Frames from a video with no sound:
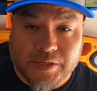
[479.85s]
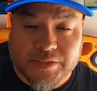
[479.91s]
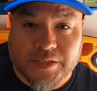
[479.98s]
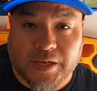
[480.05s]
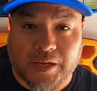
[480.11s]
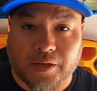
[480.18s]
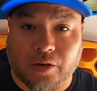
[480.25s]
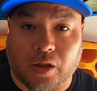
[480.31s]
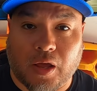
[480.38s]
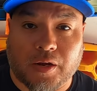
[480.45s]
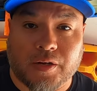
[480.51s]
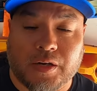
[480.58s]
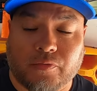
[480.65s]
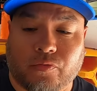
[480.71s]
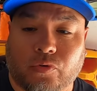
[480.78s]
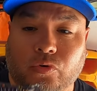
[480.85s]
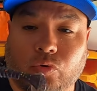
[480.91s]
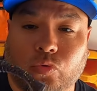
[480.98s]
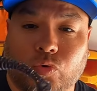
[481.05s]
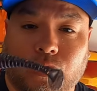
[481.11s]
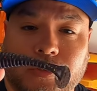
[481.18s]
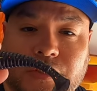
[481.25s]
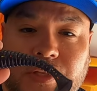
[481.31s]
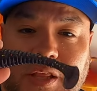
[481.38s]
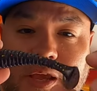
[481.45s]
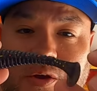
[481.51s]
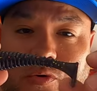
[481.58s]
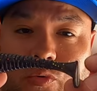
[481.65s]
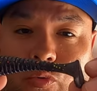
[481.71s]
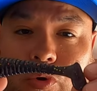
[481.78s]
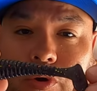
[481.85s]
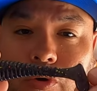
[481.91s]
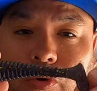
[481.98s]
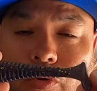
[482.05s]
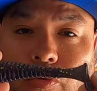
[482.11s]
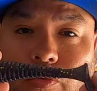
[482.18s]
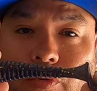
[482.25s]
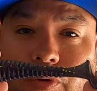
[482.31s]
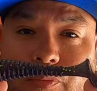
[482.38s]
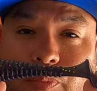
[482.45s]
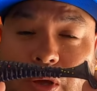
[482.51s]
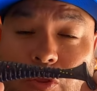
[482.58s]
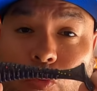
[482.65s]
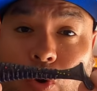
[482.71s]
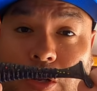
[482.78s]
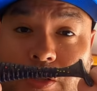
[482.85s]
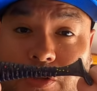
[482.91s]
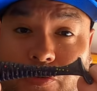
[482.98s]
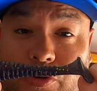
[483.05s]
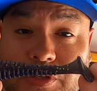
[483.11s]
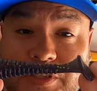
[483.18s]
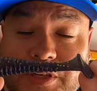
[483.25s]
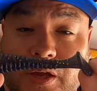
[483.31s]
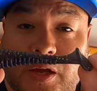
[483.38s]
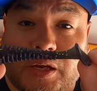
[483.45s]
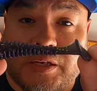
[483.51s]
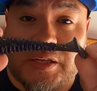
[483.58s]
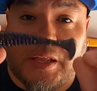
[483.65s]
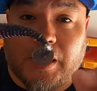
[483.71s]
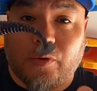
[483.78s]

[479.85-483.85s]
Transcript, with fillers: is a lot of different lures that will, by the way that they're designed,